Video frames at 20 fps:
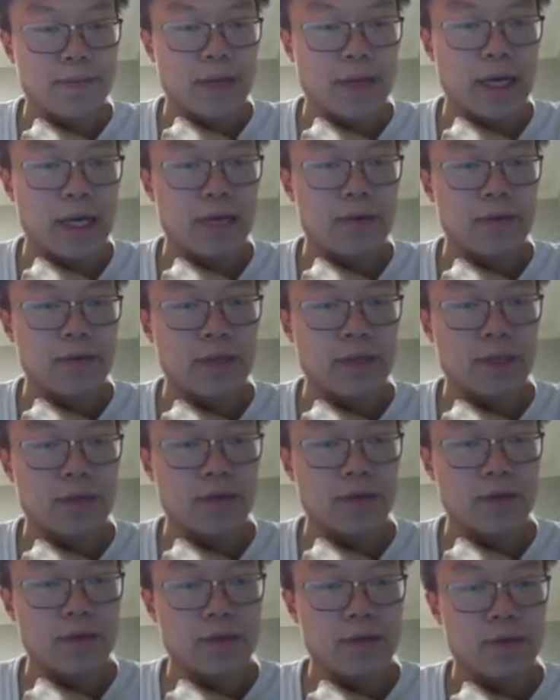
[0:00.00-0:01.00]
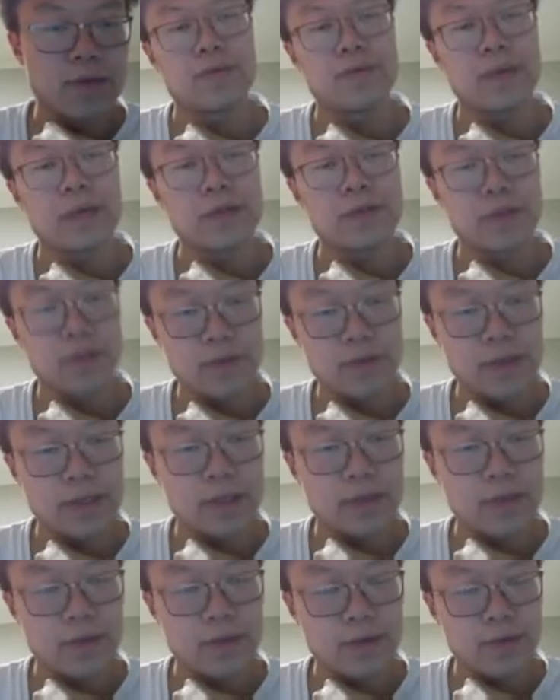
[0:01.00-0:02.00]
High would equal to powers of 3.
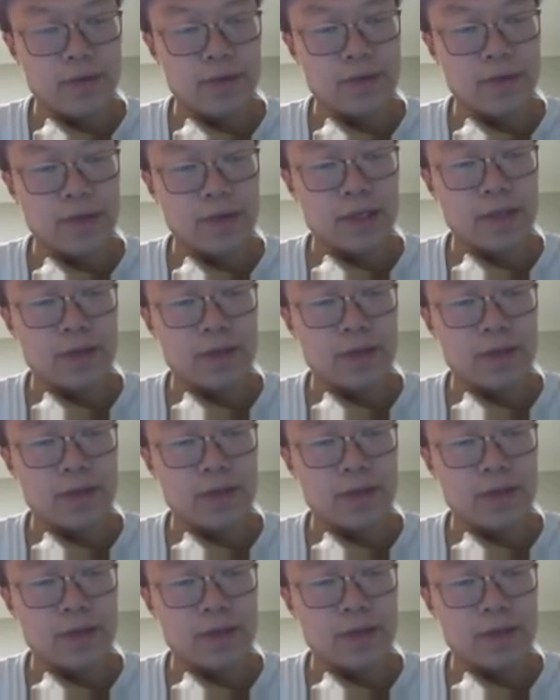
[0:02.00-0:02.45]
3